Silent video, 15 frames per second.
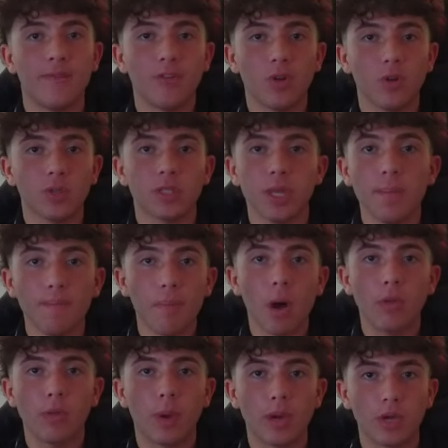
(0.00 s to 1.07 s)
difficult simple
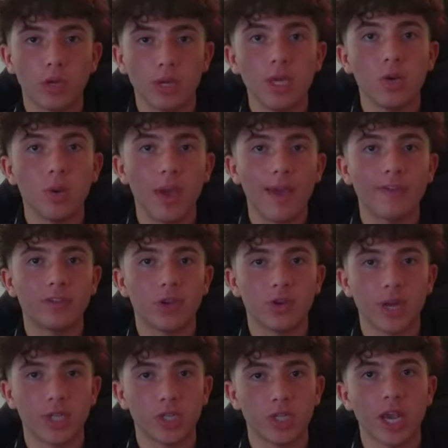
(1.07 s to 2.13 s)
through my unique way of
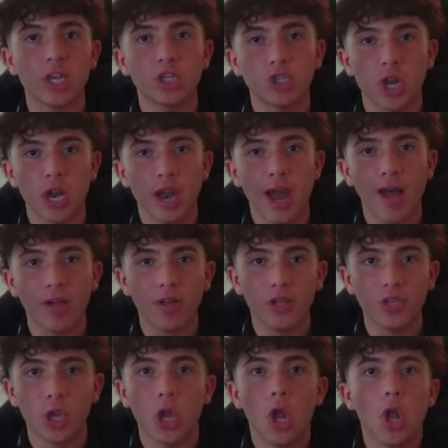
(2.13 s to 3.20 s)
sharing education and knowledge.